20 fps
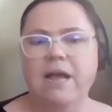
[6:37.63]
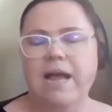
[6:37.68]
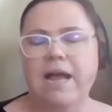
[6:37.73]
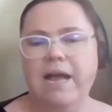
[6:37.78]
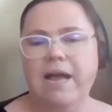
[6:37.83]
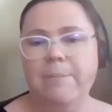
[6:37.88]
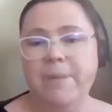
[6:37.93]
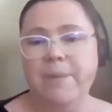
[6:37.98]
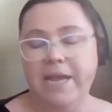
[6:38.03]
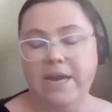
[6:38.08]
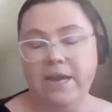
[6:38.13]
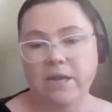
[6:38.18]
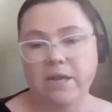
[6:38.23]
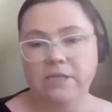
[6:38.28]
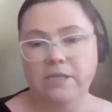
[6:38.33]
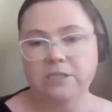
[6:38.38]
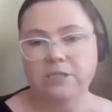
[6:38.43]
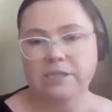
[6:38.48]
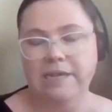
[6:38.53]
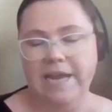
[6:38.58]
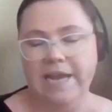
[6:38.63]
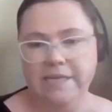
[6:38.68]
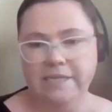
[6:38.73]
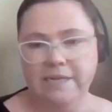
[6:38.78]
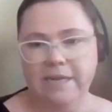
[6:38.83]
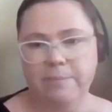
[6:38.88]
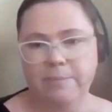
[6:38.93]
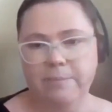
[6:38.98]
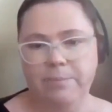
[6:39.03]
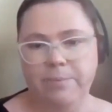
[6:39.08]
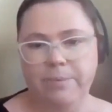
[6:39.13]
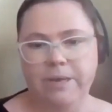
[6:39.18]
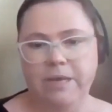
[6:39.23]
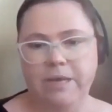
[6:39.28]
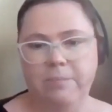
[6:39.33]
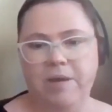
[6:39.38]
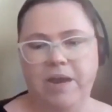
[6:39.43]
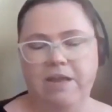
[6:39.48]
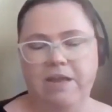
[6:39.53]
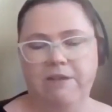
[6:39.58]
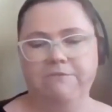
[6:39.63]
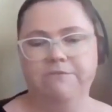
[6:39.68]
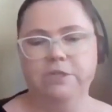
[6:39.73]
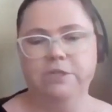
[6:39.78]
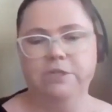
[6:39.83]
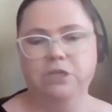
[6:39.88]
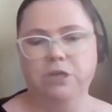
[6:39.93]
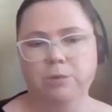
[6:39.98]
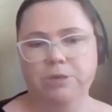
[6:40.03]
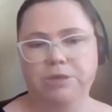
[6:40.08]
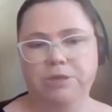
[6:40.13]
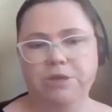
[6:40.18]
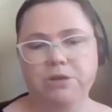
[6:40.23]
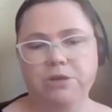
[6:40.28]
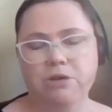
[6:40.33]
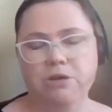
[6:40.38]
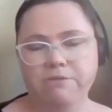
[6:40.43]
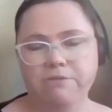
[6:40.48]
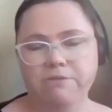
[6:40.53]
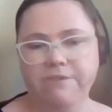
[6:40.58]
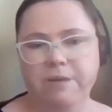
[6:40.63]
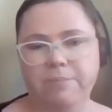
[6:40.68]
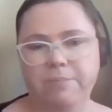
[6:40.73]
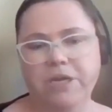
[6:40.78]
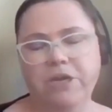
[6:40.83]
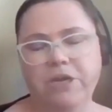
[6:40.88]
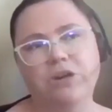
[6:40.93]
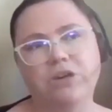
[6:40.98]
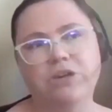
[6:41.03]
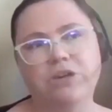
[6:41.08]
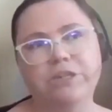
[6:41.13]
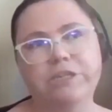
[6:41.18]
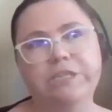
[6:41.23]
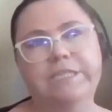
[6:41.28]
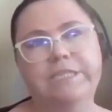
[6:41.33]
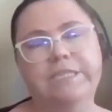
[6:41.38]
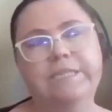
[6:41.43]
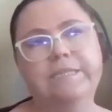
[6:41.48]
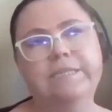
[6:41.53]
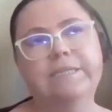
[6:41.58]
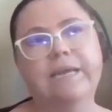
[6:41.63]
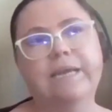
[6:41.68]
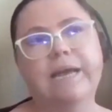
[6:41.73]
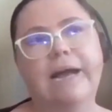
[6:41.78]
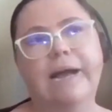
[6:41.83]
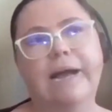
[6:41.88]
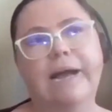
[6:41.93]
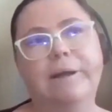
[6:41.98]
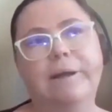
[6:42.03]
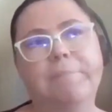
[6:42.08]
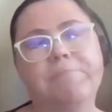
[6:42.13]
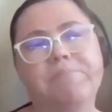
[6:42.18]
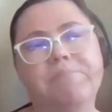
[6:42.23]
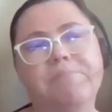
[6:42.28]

And I landed up applying for a job with Anova because I